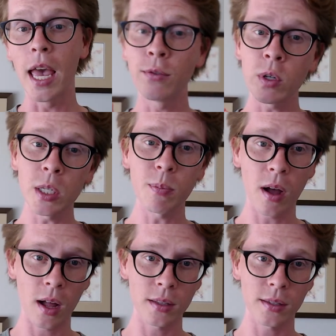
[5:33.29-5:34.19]
In
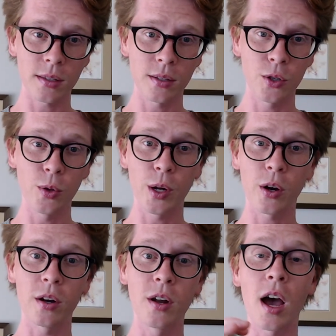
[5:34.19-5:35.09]
response to
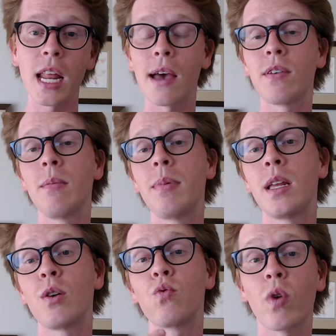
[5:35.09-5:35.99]
there not having
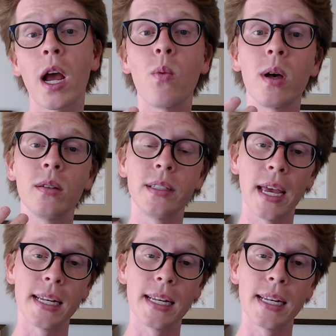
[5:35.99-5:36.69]
been a right whale